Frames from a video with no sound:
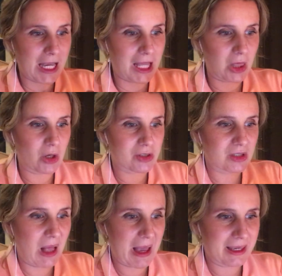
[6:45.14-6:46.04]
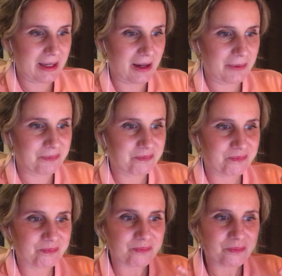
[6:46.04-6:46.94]
it looks like,
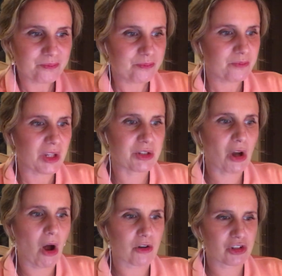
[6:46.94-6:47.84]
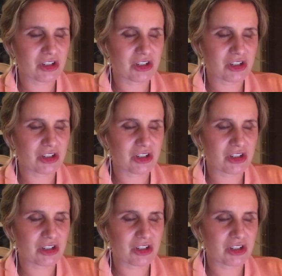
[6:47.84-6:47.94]
gosh,